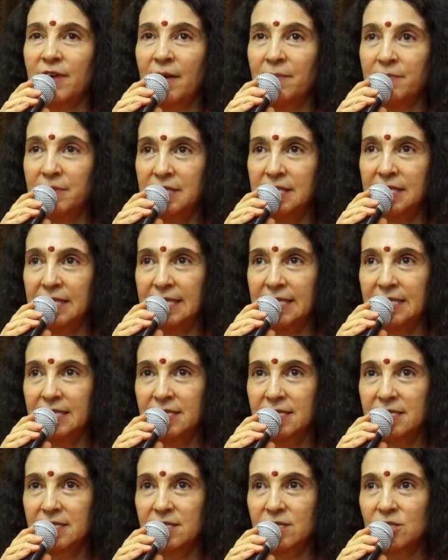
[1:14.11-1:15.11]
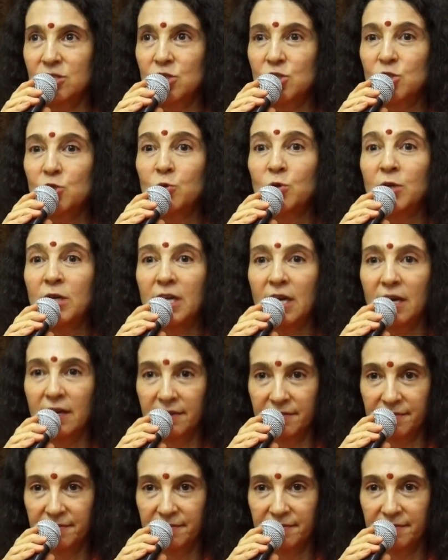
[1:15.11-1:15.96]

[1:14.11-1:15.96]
emptiness, shunya.